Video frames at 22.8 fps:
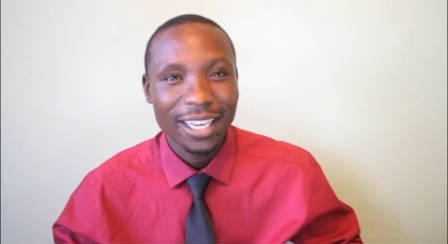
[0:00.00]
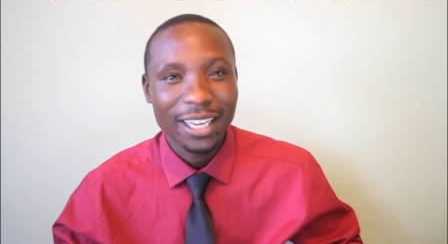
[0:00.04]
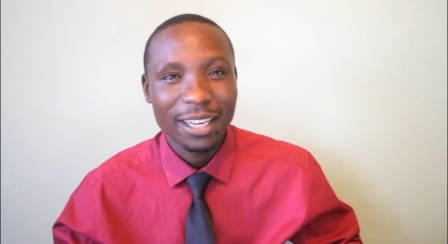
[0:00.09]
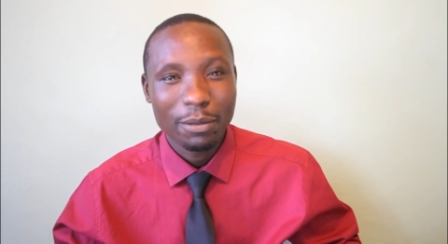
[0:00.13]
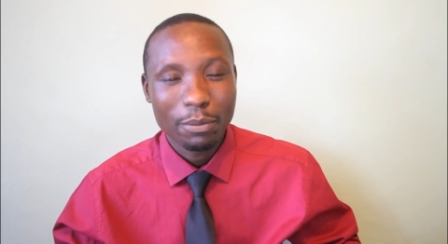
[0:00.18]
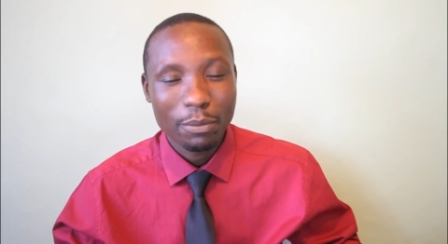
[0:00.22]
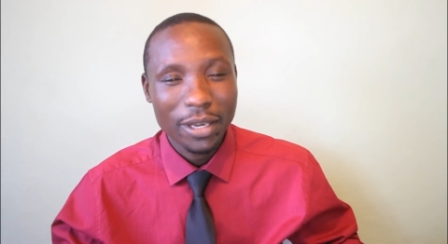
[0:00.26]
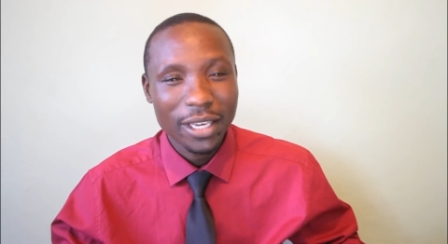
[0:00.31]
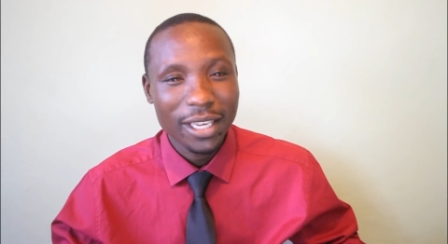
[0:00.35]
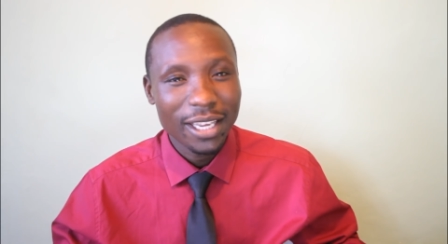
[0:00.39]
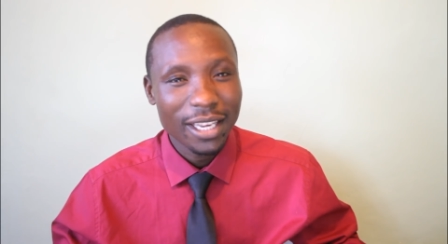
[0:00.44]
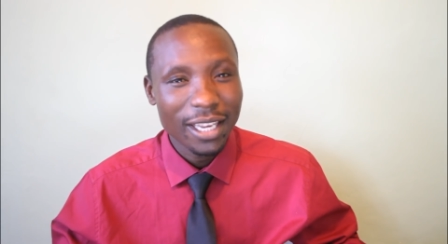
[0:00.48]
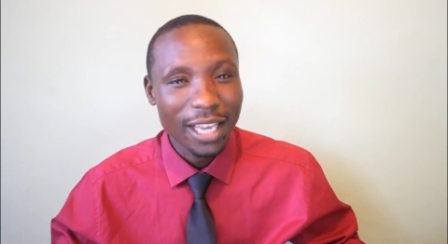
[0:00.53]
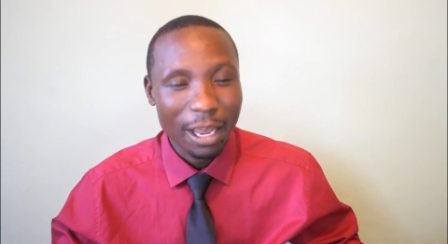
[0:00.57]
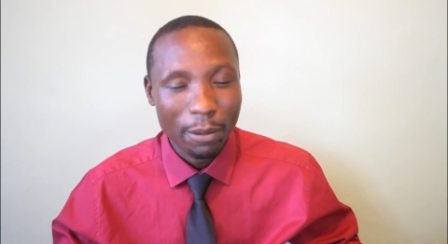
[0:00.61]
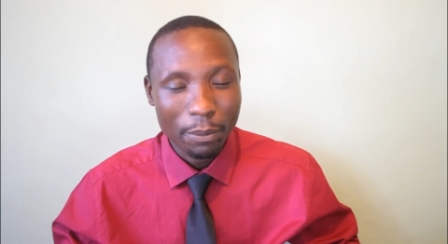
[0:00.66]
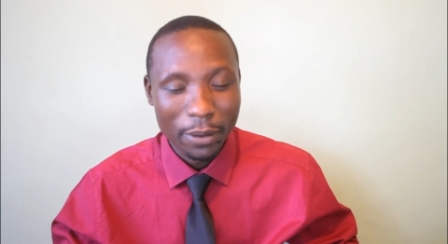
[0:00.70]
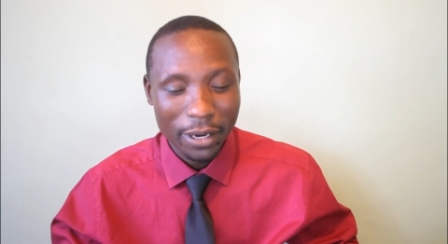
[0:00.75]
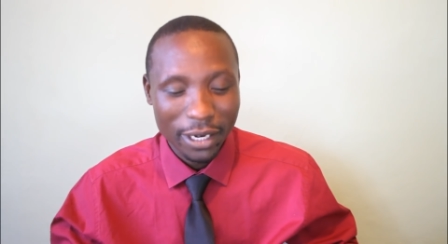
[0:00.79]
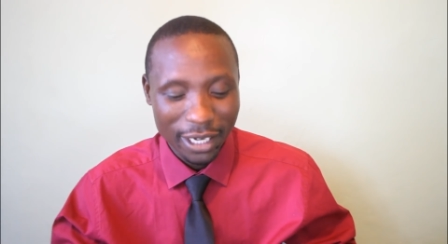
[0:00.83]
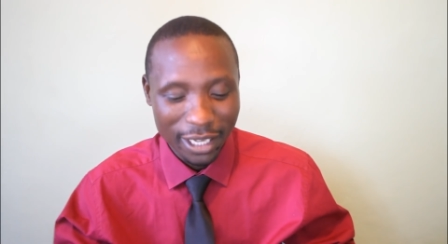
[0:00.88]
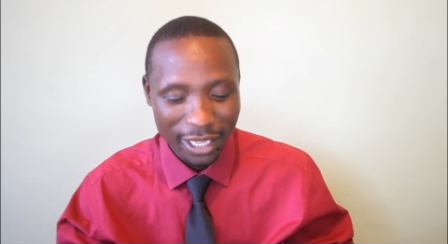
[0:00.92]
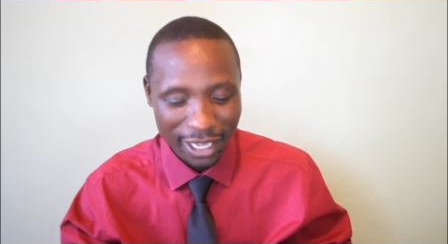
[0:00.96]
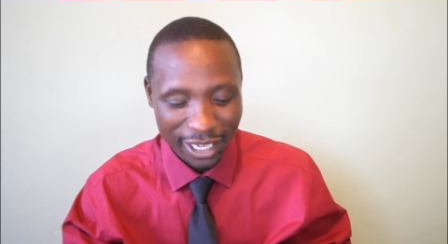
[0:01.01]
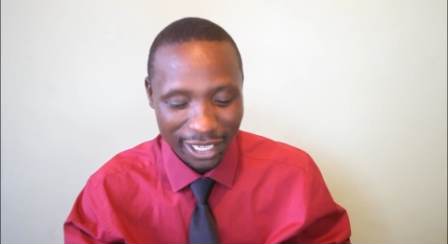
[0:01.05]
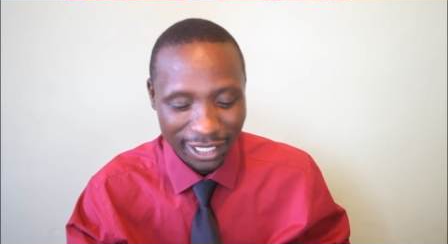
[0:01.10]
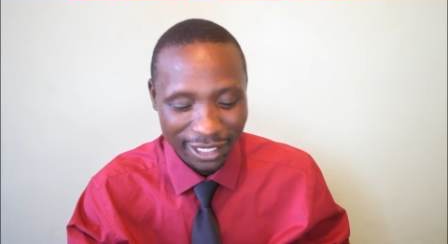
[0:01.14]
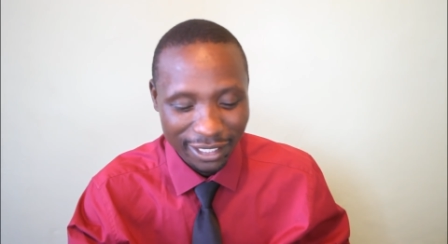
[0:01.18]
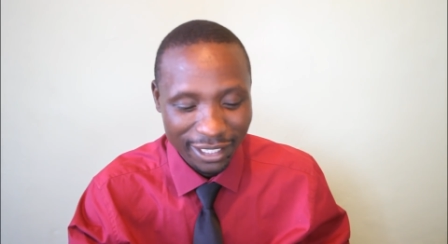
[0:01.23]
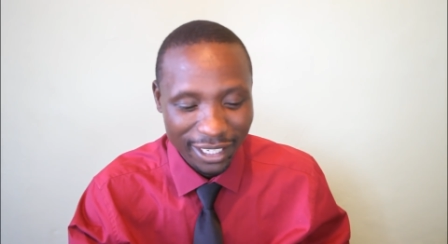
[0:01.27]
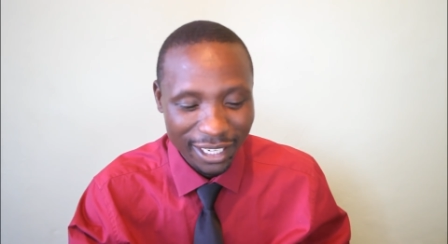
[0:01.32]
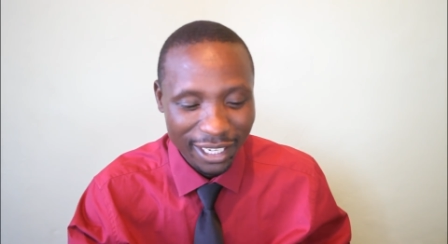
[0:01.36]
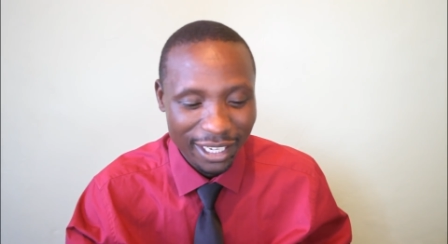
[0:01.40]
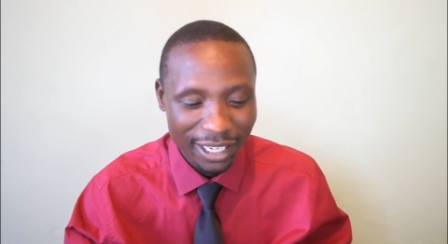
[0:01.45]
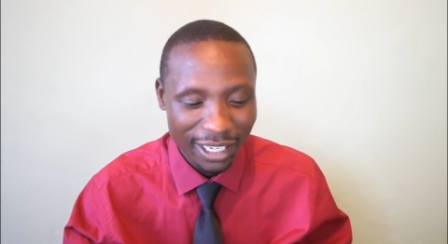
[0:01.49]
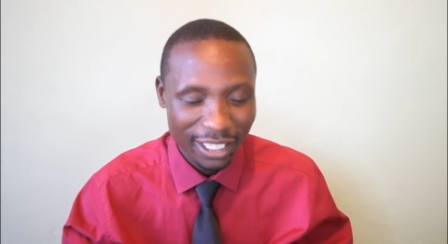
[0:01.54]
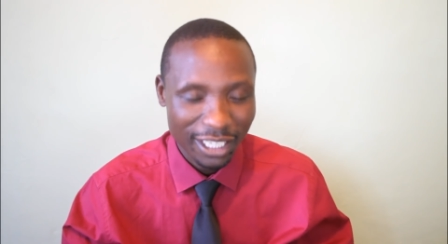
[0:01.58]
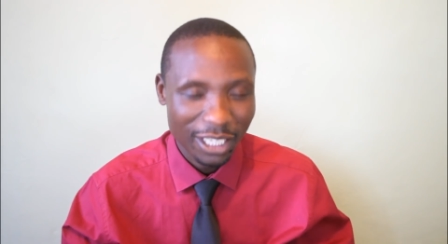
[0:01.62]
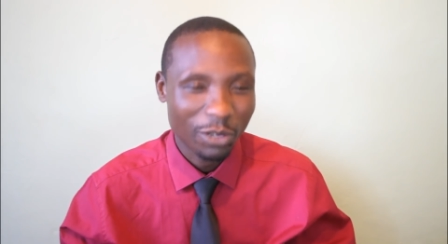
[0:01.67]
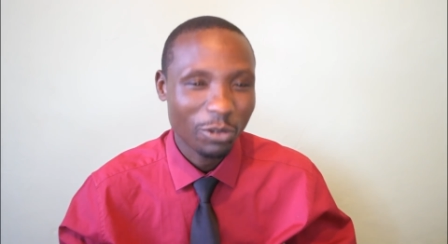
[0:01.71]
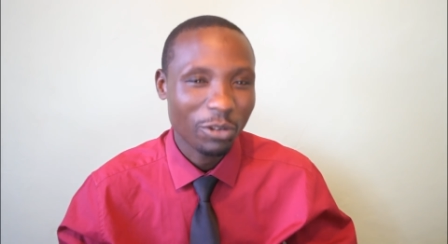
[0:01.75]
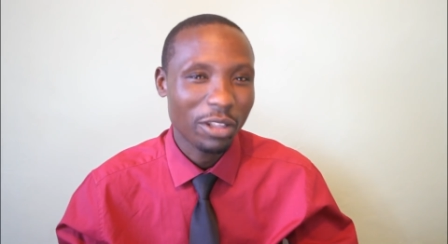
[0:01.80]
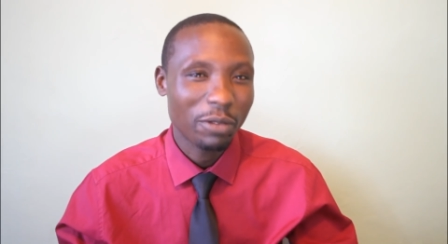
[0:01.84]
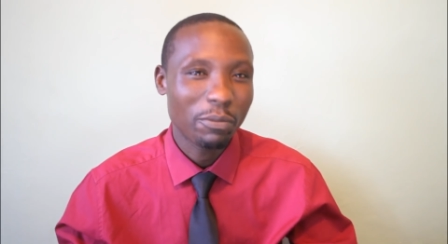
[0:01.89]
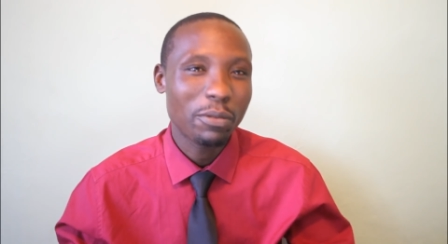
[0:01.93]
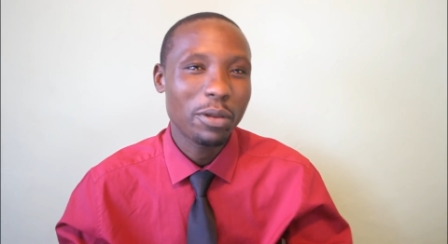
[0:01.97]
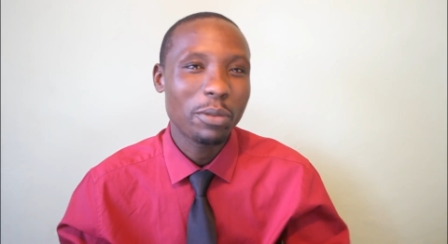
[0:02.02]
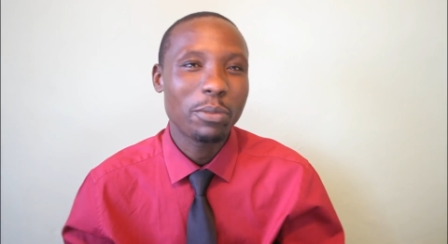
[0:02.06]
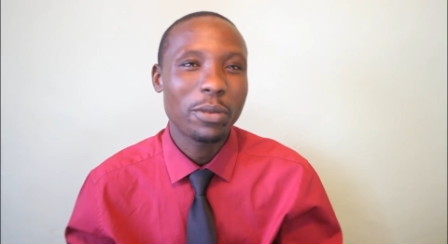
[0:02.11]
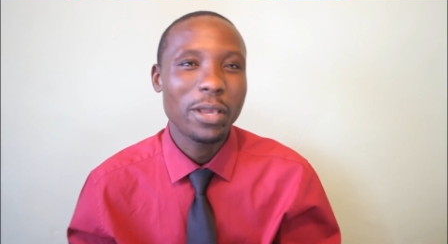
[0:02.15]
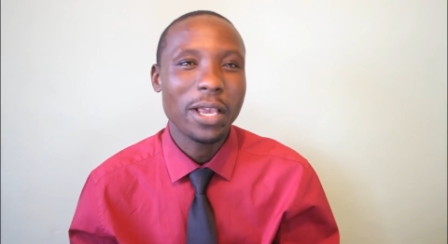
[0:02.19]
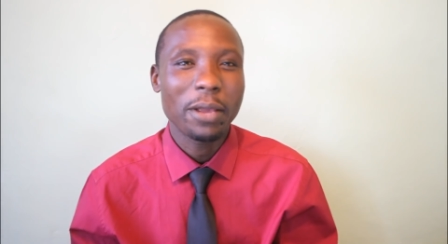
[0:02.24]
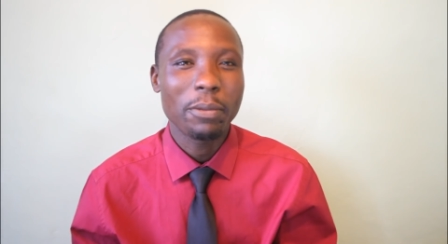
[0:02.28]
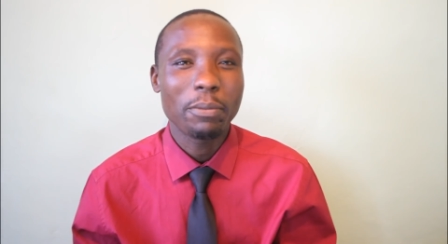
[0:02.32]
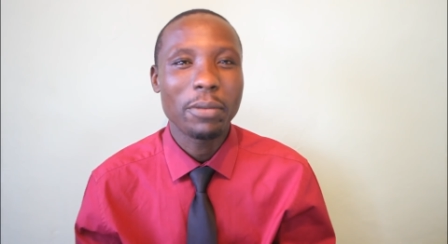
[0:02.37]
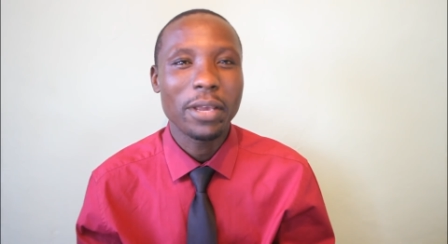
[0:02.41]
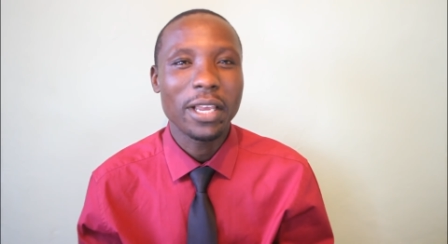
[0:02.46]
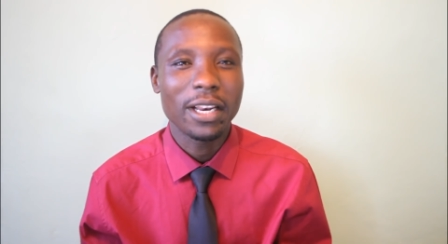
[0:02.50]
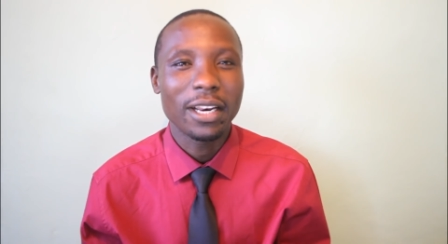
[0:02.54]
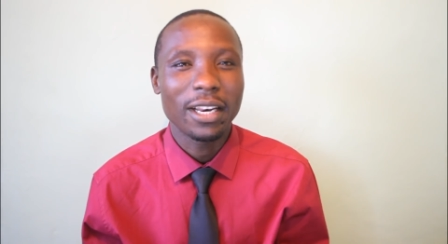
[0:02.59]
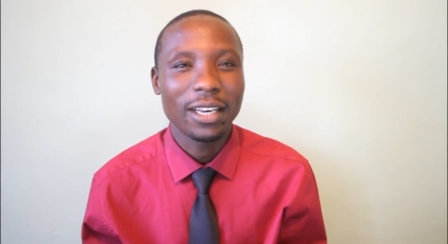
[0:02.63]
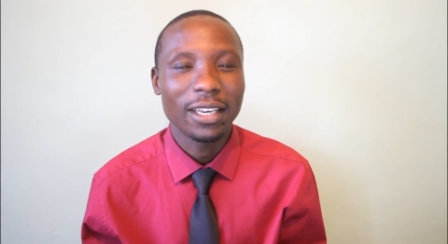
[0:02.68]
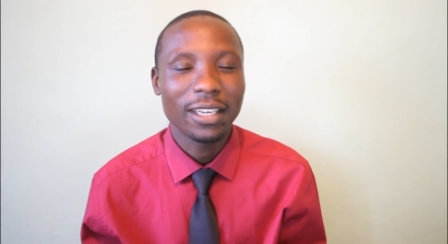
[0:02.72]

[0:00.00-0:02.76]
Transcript: making appending his signature to the BBI bill.